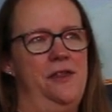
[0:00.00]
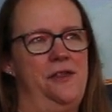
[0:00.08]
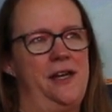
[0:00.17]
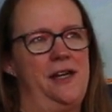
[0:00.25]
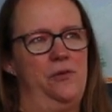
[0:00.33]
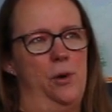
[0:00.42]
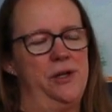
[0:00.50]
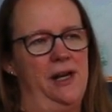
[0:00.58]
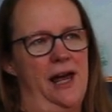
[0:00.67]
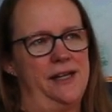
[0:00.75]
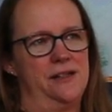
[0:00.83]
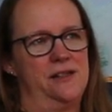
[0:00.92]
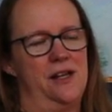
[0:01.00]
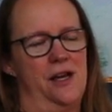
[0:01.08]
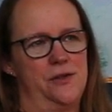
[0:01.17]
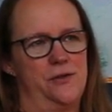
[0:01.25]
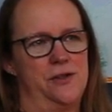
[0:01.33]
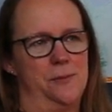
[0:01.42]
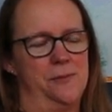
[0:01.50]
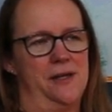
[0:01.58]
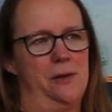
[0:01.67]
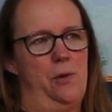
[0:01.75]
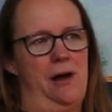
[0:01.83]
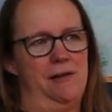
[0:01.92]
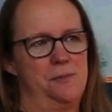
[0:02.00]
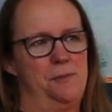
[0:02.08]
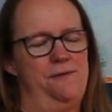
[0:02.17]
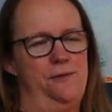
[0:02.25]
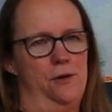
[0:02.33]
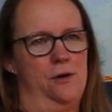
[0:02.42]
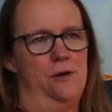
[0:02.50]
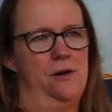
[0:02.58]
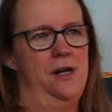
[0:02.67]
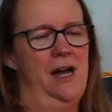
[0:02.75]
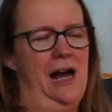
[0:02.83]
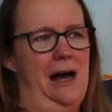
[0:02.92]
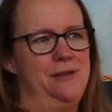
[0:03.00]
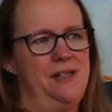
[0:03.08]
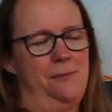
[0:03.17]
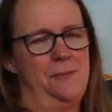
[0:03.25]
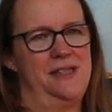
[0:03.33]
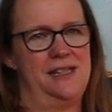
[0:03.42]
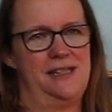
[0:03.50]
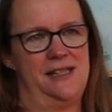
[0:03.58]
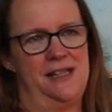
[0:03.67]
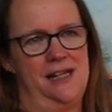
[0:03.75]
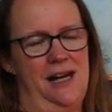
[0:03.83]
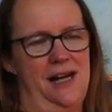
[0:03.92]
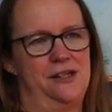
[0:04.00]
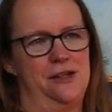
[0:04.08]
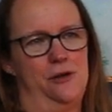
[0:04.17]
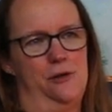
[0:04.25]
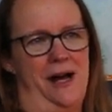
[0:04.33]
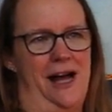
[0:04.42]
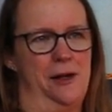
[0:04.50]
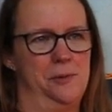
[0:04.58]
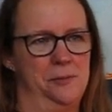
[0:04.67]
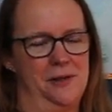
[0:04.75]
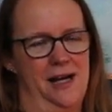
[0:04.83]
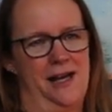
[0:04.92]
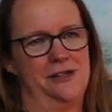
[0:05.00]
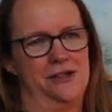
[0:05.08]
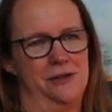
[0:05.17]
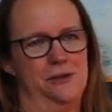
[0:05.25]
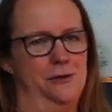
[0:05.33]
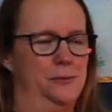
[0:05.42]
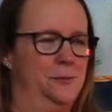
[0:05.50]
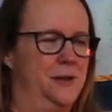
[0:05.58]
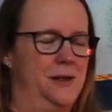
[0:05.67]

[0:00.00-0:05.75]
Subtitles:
think of what you like and search for something, whereas before I would have my CD collection or my album collection or